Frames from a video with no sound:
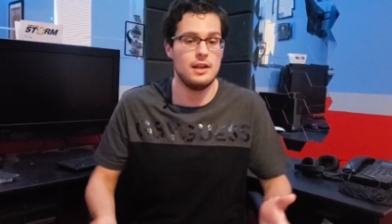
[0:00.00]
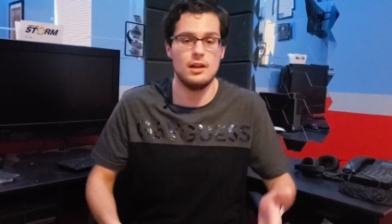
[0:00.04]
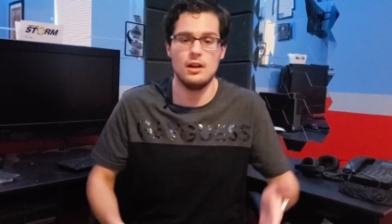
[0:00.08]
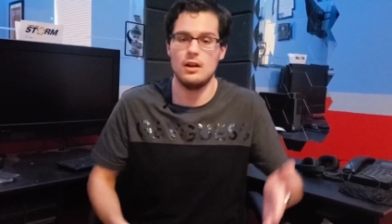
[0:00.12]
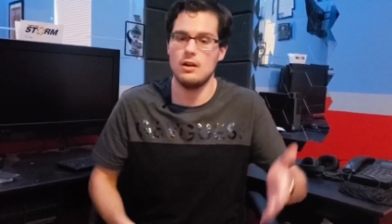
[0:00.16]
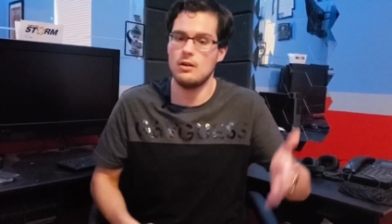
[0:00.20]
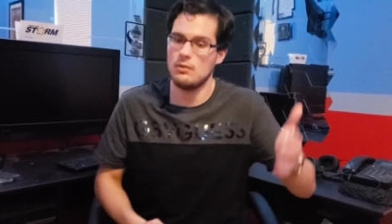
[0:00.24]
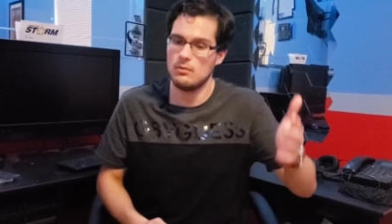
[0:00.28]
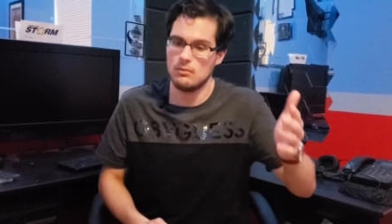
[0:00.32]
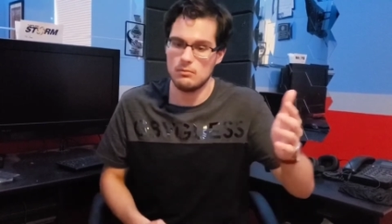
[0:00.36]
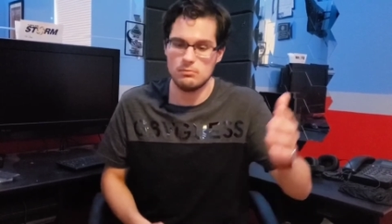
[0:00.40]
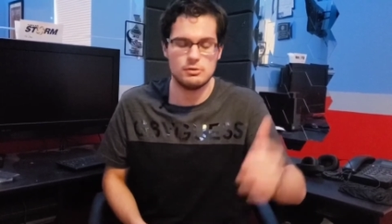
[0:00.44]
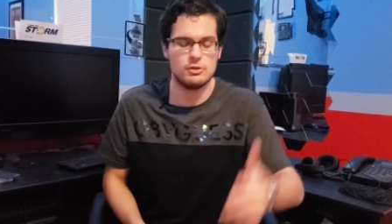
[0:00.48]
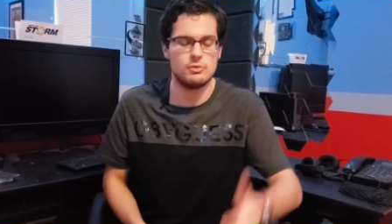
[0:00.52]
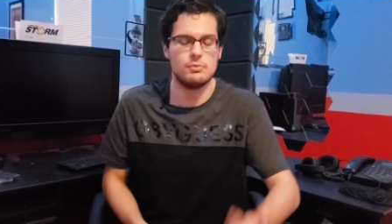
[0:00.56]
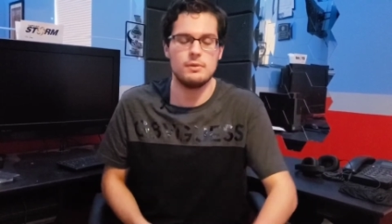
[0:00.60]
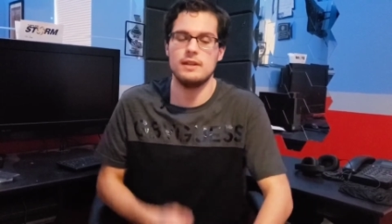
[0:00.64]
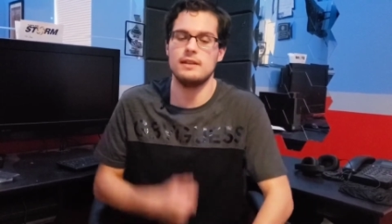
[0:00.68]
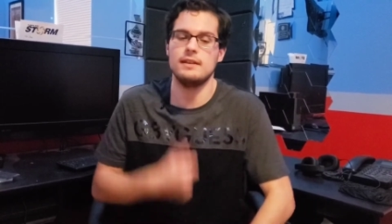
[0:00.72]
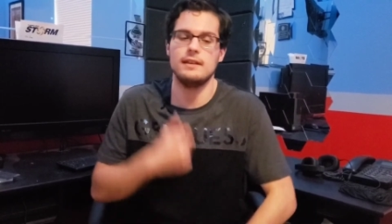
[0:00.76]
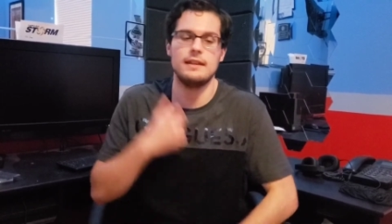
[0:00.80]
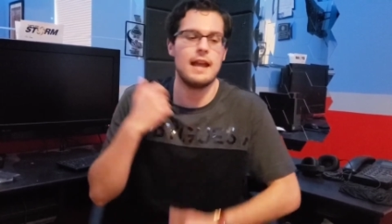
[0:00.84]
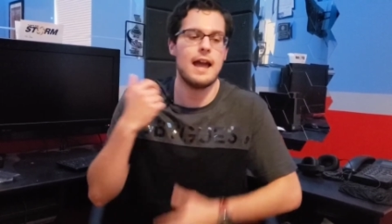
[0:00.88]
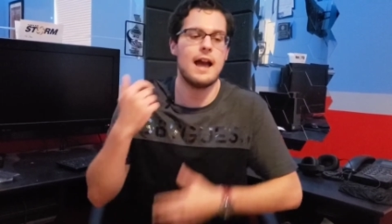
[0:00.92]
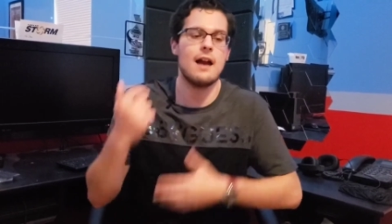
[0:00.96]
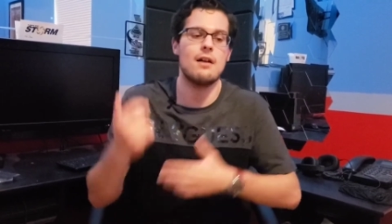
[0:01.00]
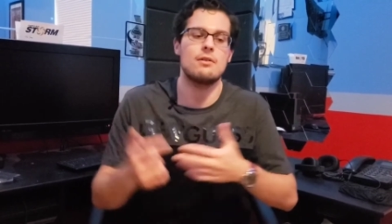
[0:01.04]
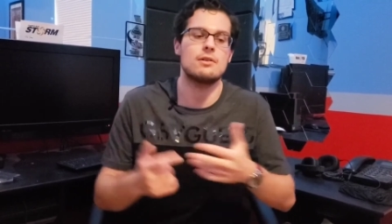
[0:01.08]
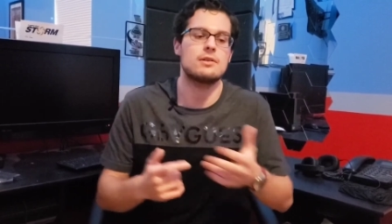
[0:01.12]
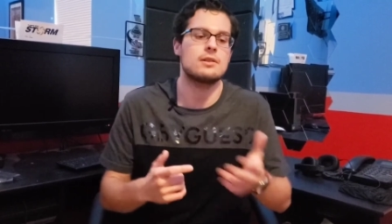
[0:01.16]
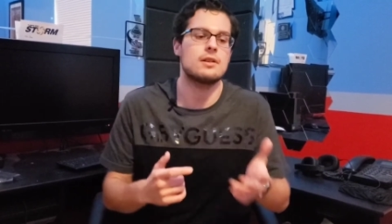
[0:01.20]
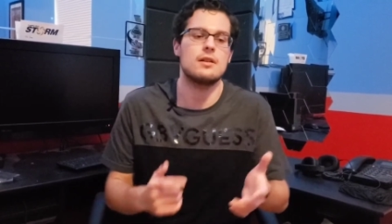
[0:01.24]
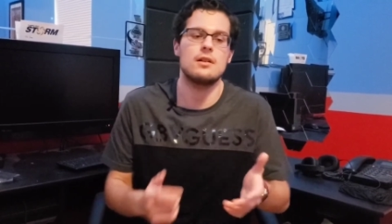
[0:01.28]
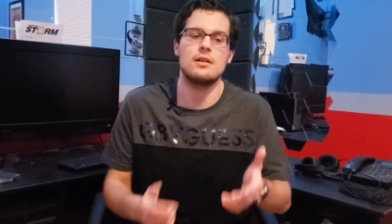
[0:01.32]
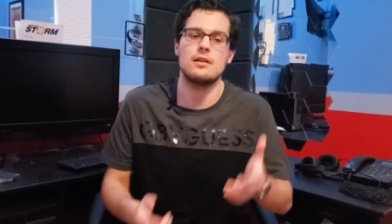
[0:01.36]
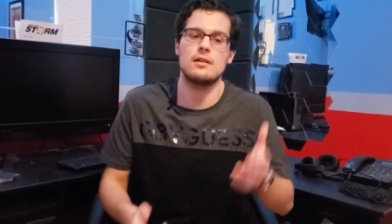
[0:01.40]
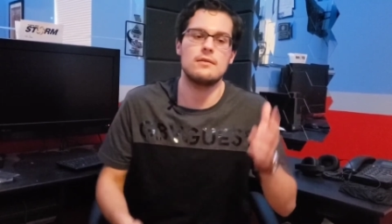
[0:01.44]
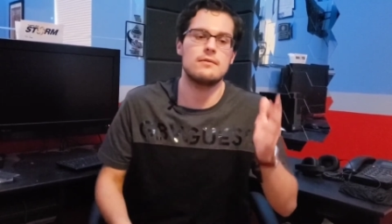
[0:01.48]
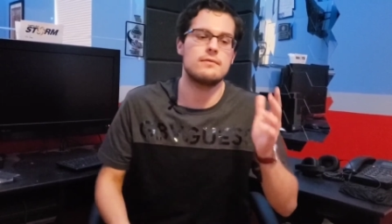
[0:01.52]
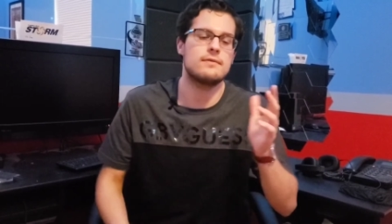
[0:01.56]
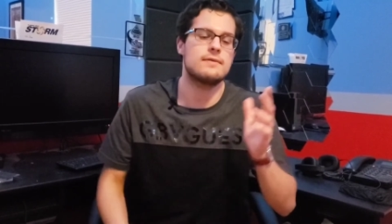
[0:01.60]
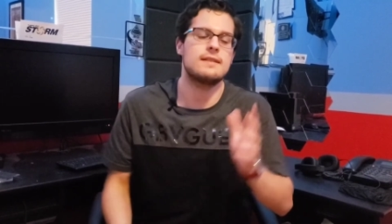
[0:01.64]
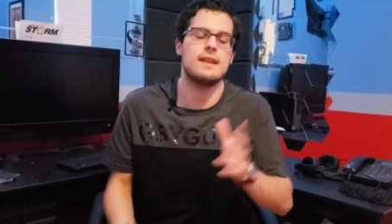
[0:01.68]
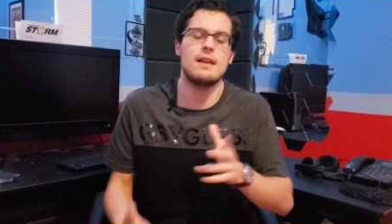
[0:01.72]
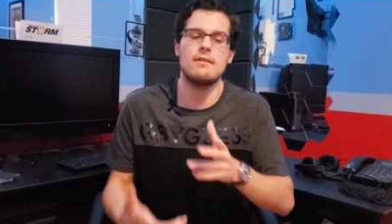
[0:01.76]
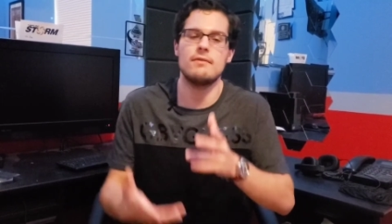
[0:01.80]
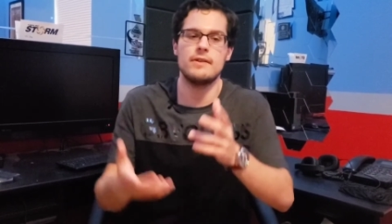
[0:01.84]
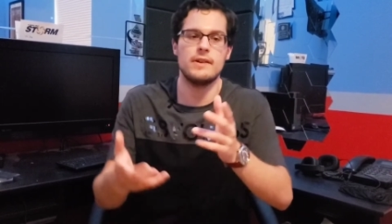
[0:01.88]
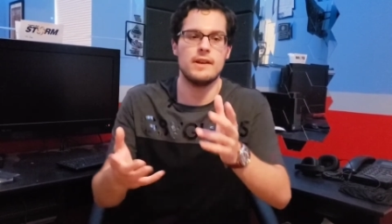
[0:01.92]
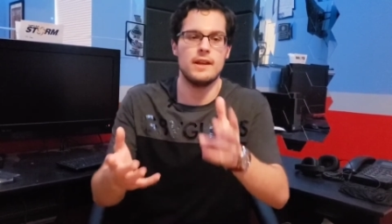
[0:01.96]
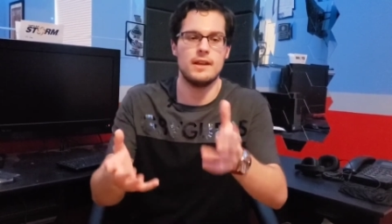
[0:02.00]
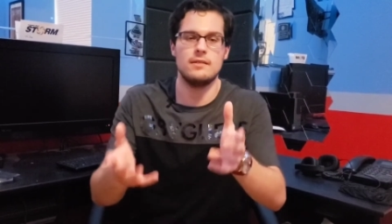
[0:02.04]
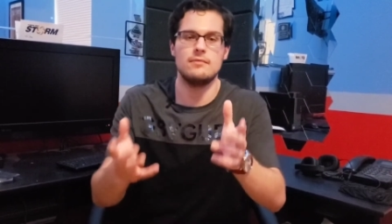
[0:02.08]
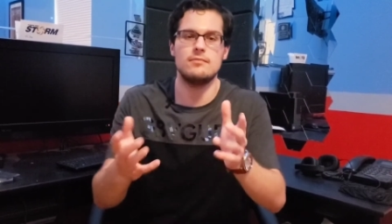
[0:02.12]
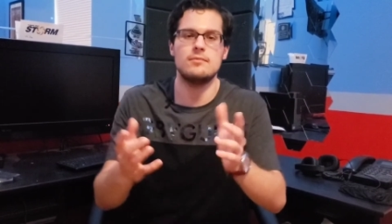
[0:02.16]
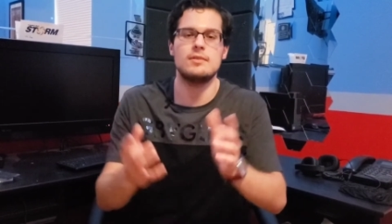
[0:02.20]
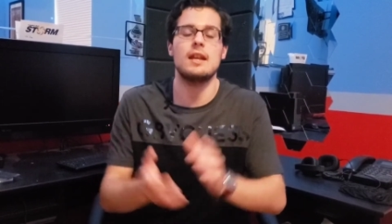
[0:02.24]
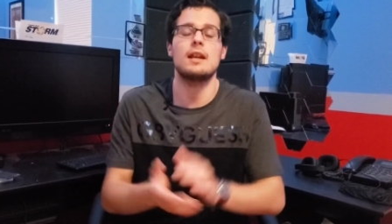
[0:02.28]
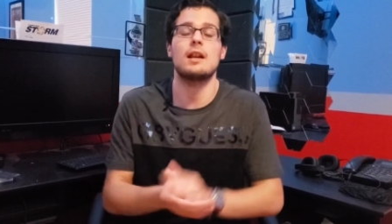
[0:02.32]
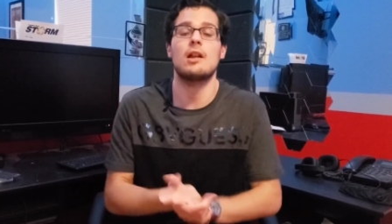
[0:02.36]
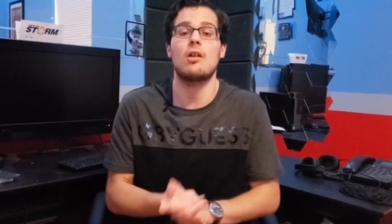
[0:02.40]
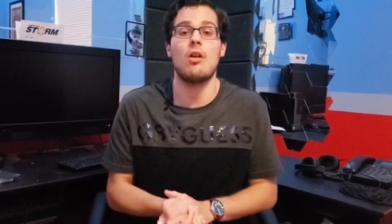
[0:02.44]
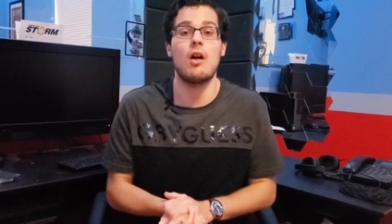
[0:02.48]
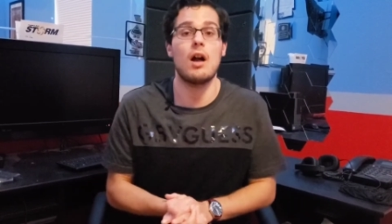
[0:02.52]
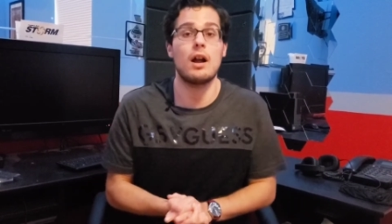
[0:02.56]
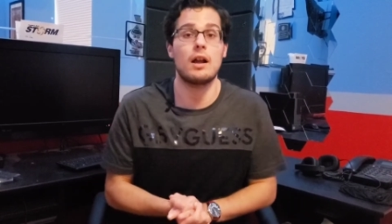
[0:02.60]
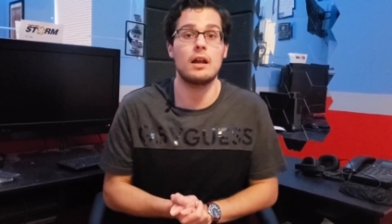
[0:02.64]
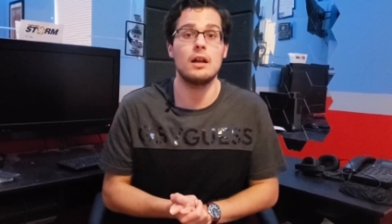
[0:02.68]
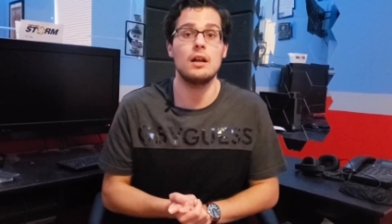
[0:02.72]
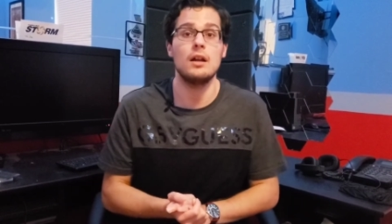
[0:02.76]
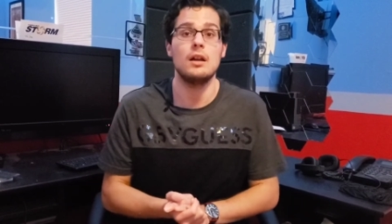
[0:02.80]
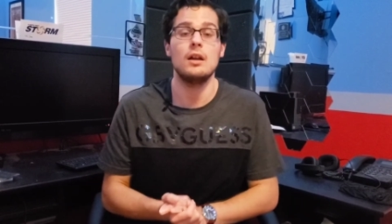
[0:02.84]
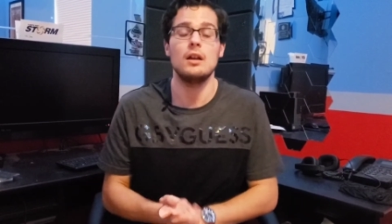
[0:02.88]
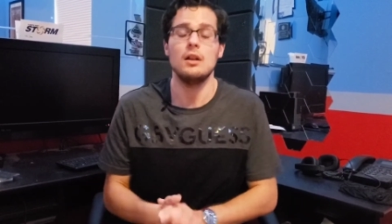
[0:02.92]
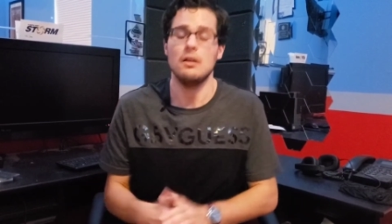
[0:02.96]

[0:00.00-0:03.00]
you know, between the hours of seven and ten o'clock.